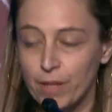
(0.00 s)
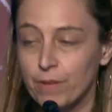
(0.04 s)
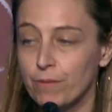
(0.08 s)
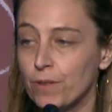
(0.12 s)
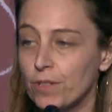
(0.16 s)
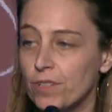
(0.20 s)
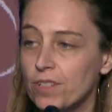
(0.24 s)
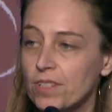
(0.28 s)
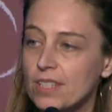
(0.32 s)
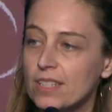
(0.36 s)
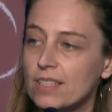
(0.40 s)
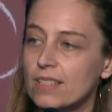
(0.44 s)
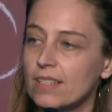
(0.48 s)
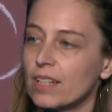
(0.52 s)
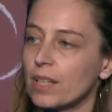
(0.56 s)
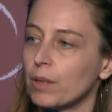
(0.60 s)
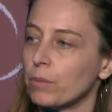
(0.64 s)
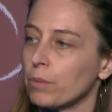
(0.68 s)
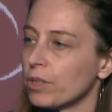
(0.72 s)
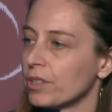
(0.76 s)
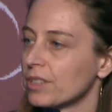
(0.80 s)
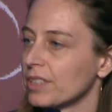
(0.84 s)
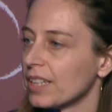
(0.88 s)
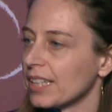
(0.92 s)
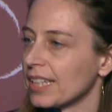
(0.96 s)
My first is that I
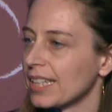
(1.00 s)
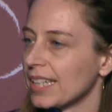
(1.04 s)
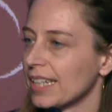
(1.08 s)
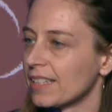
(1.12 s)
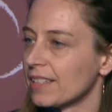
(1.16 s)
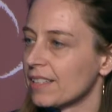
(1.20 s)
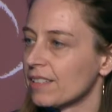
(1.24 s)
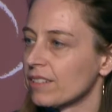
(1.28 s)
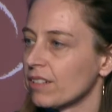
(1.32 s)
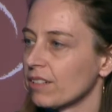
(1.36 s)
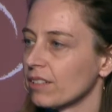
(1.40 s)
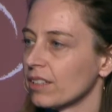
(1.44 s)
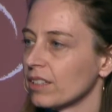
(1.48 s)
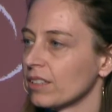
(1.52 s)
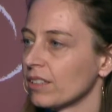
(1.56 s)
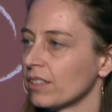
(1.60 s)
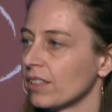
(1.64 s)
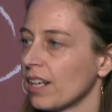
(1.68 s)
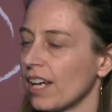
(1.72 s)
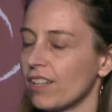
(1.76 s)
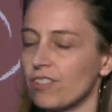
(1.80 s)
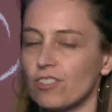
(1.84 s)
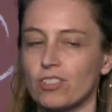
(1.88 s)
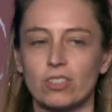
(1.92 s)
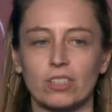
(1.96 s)
worked at Kickstart
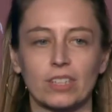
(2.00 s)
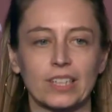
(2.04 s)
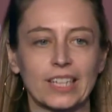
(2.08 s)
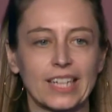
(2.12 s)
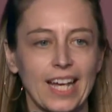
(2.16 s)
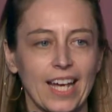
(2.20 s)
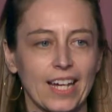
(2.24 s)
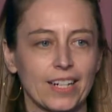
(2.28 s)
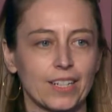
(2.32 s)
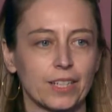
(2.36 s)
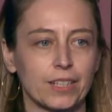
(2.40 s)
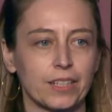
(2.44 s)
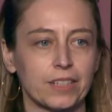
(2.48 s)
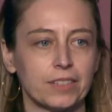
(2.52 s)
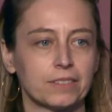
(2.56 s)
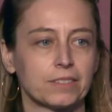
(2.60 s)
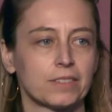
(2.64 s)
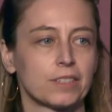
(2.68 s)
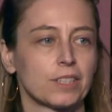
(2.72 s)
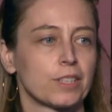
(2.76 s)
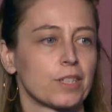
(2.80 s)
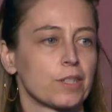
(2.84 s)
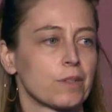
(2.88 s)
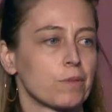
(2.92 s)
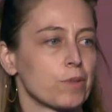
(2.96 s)
International in Kenya,
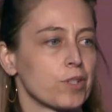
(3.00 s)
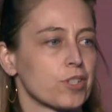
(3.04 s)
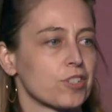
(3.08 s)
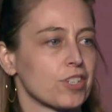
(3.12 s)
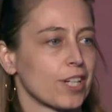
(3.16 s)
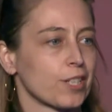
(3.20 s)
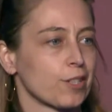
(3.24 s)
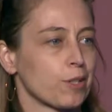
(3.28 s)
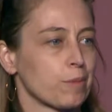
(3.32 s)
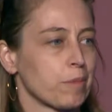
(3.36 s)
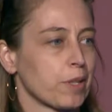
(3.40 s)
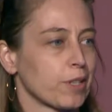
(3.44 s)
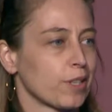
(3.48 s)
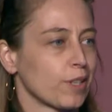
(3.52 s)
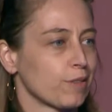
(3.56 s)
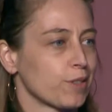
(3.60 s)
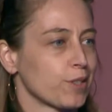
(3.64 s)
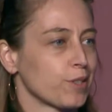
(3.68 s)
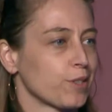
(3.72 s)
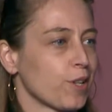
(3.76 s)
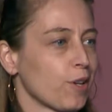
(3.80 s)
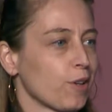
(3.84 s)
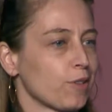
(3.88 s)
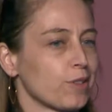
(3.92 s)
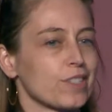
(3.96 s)
which I know many of
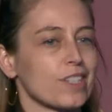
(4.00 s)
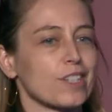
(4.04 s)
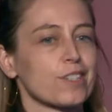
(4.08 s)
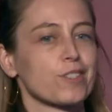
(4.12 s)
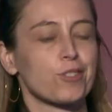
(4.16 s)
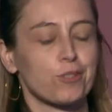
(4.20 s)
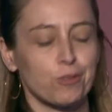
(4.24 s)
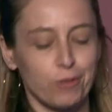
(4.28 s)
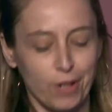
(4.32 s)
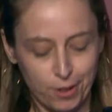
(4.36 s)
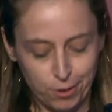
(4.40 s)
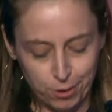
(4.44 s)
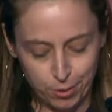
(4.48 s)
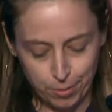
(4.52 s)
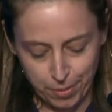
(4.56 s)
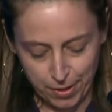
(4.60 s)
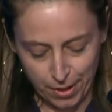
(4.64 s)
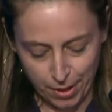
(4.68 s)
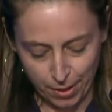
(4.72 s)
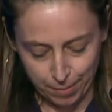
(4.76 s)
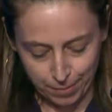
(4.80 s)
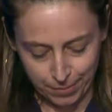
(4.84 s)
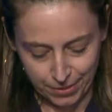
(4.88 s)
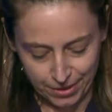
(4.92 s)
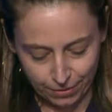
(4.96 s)
you know does treadle
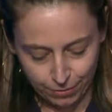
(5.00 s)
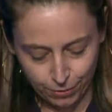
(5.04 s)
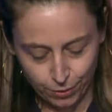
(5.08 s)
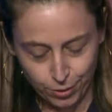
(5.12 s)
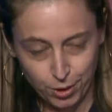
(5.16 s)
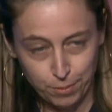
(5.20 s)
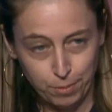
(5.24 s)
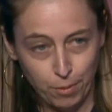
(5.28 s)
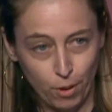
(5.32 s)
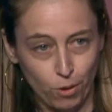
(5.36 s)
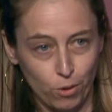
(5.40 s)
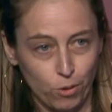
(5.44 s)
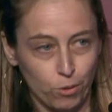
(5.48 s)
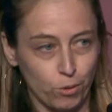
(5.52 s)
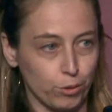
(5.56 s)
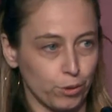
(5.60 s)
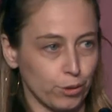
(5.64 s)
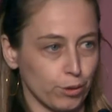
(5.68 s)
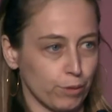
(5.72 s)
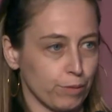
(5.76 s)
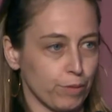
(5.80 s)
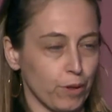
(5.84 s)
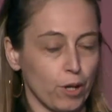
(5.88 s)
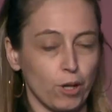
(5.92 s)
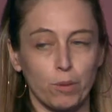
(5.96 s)
pumps for
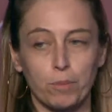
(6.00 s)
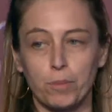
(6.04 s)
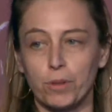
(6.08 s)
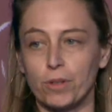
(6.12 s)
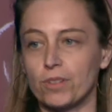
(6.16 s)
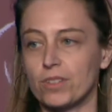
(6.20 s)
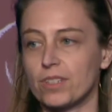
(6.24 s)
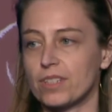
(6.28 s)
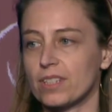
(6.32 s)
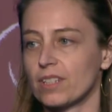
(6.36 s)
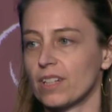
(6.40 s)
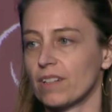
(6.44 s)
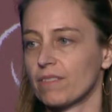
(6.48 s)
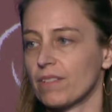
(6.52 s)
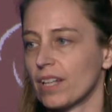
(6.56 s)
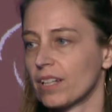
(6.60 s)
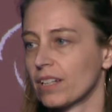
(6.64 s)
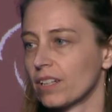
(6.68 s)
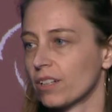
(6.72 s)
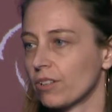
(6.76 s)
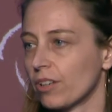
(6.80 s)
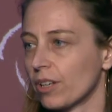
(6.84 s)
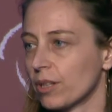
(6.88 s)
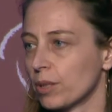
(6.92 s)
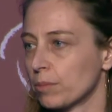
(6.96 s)
smallholder farmers, and they've
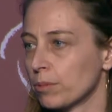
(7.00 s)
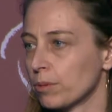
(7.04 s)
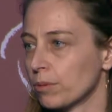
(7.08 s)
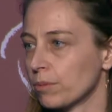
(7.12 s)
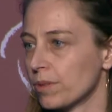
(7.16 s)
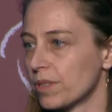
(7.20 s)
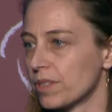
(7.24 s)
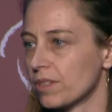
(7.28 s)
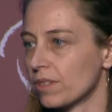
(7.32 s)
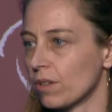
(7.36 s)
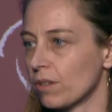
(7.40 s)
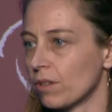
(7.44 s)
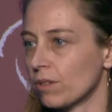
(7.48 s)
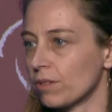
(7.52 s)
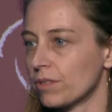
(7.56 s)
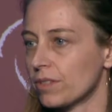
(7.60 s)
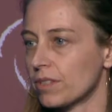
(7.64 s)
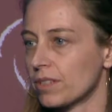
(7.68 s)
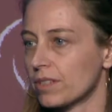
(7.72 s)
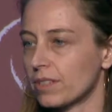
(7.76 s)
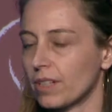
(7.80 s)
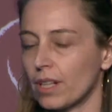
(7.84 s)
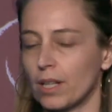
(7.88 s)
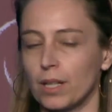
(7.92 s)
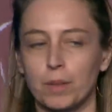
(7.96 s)
had incredible
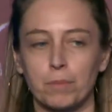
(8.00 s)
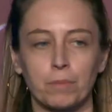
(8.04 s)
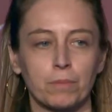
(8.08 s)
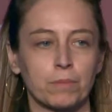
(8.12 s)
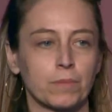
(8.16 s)
results.